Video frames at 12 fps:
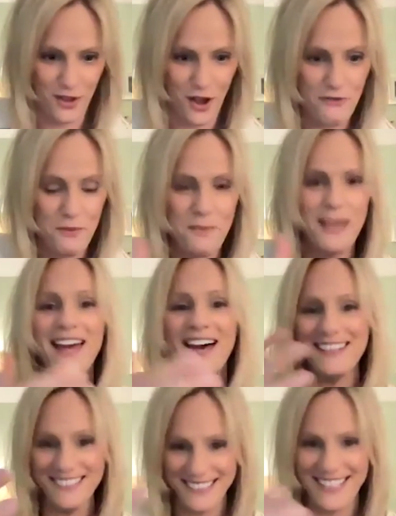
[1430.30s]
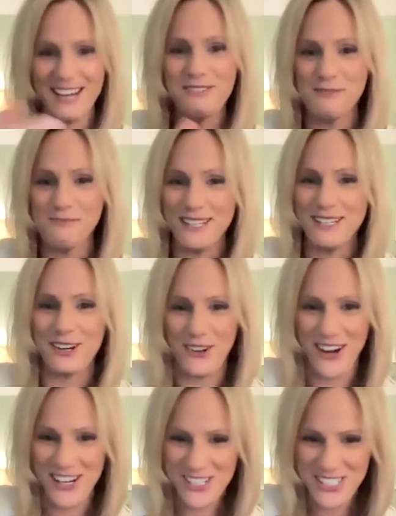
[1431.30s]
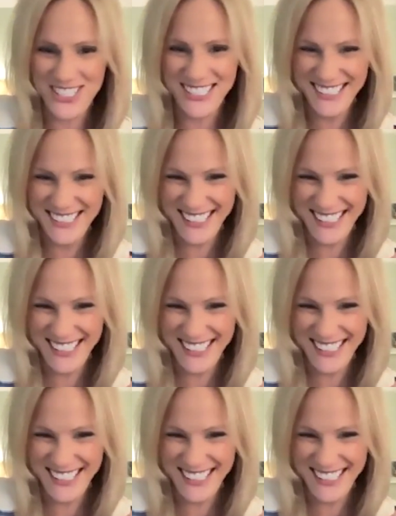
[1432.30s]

a man that would be a crush.